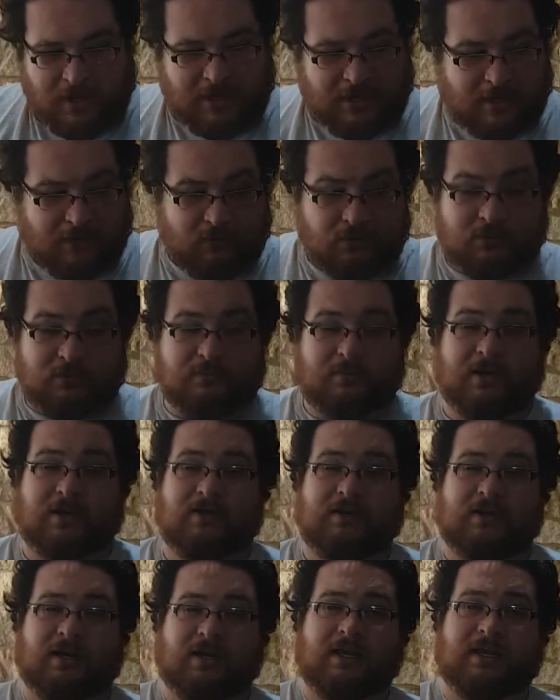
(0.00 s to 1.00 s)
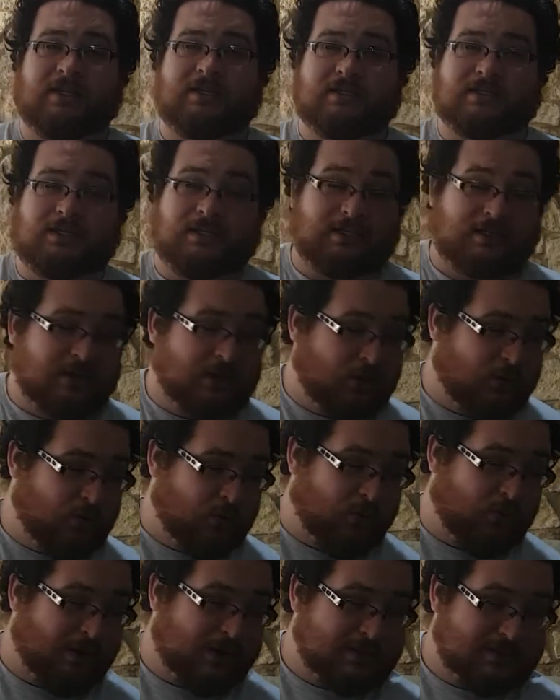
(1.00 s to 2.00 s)
And now we'll compare it against the
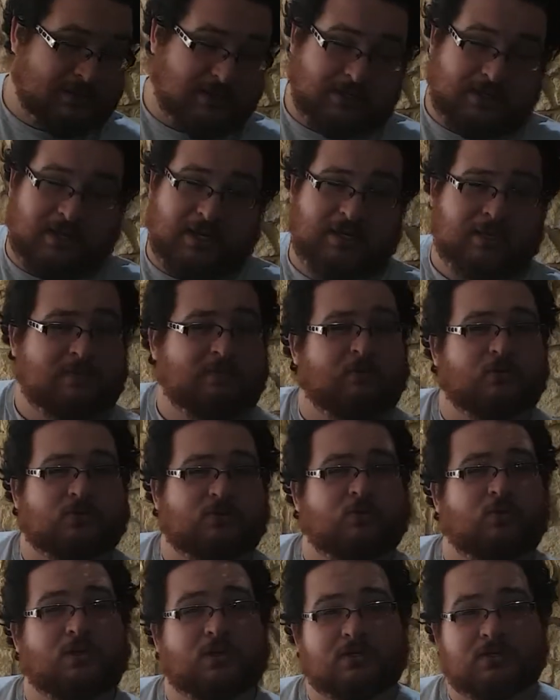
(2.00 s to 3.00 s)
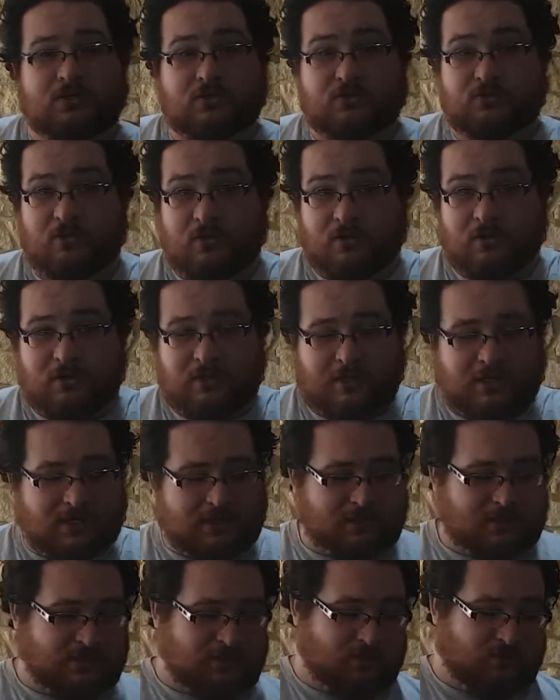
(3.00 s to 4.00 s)
Wasani Xbox One controller
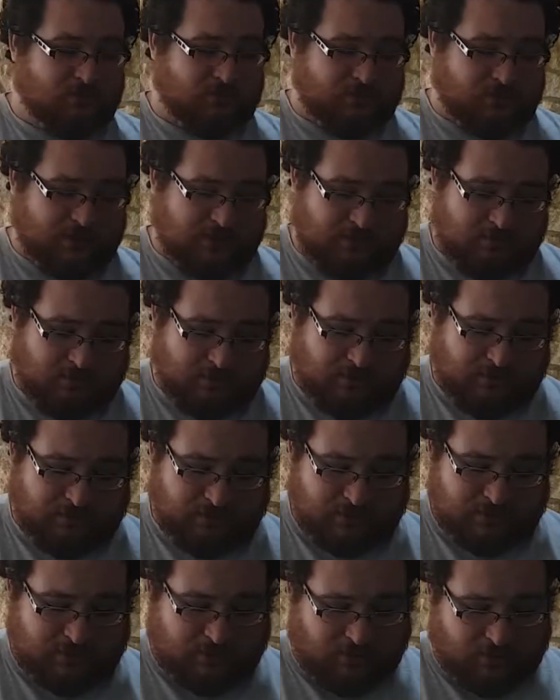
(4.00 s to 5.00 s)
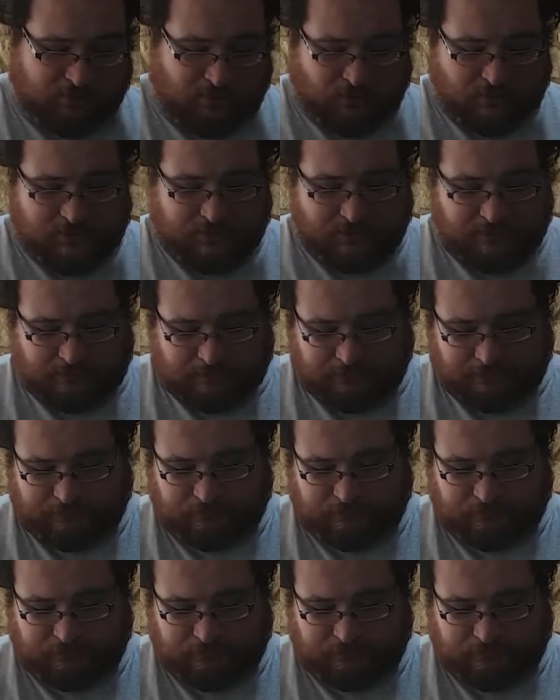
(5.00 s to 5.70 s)
that you would have seen in my first unboxing.